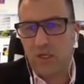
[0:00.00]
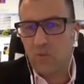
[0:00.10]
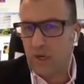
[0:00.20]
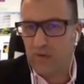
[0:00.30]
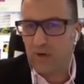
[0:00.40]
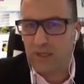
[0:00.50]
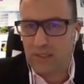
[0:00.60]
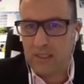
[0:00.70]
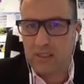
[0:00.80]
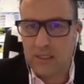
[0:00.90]
whatever else it
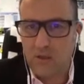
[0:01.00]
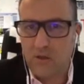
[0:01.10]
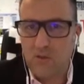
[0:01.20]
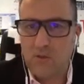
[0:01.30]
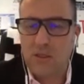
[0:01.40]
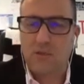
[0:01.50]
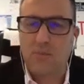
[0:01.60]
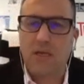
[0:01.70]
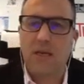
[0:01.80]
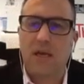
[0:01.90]
is that you're using to be
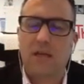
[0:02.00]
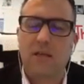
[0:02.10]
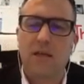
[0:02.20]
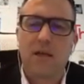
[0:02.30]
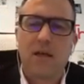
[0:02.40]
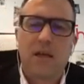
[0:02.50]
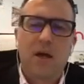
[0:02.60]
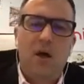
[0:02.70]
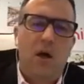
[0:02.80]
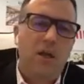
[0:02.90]
connected.
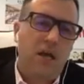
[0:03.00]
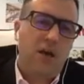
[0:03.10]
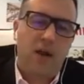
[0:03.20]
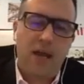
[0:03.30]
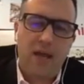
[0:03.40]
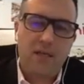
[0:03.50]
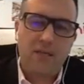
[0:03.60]
On the other hand,